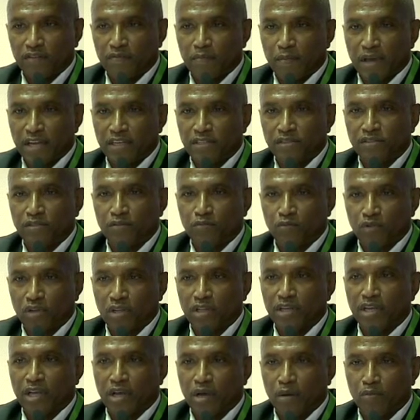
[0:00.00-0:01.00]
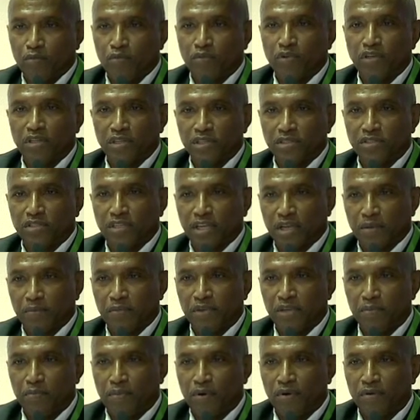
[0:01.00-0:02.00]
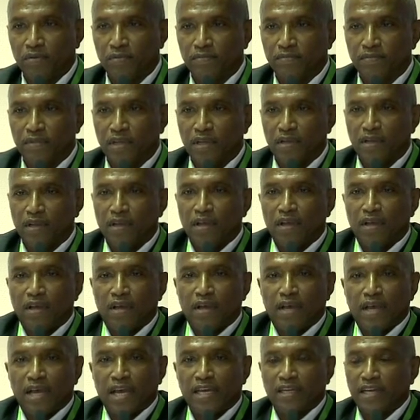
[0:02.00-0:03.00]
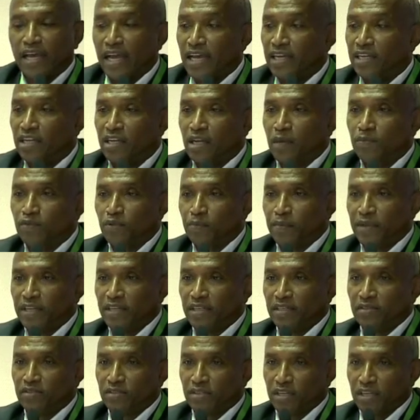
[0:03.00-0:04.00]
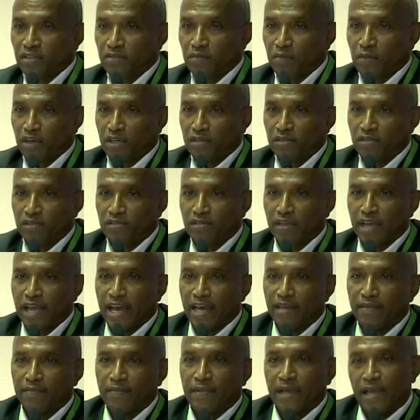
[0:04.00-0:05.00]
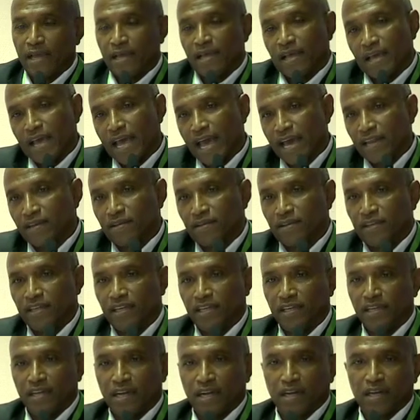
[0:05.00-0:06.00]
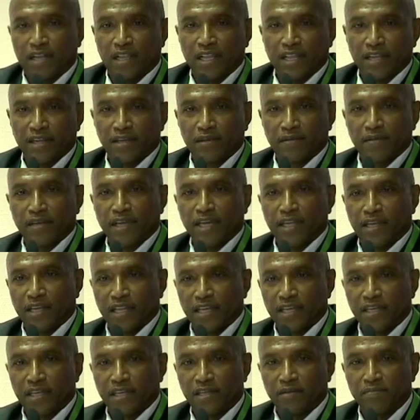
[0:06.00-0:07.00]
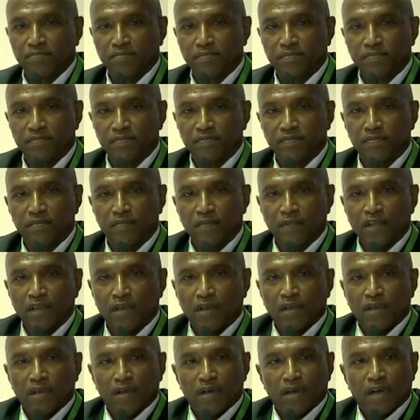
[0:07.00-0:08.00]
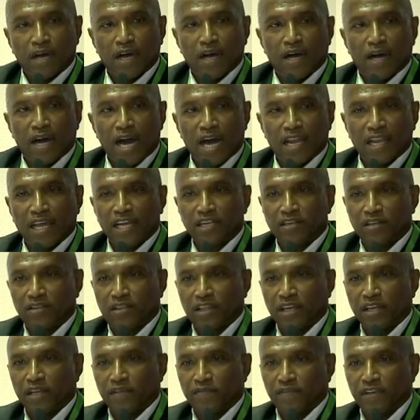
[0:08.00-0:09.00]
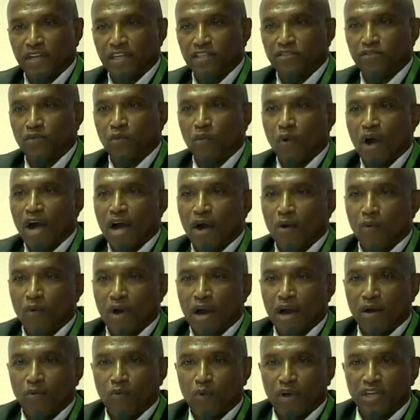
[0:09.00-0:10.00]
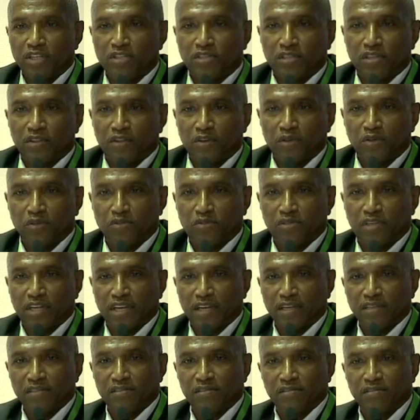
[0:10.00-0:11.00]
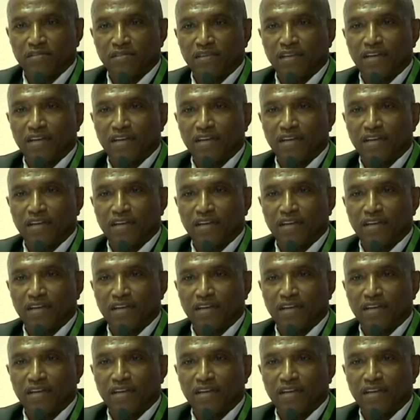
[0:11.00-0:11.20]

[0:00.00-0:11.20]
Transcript: medicine really helped really sick people. And I ended up spending 6 months at the clinic in Lincoln. I like to think of it as the Wild Wild West in those days.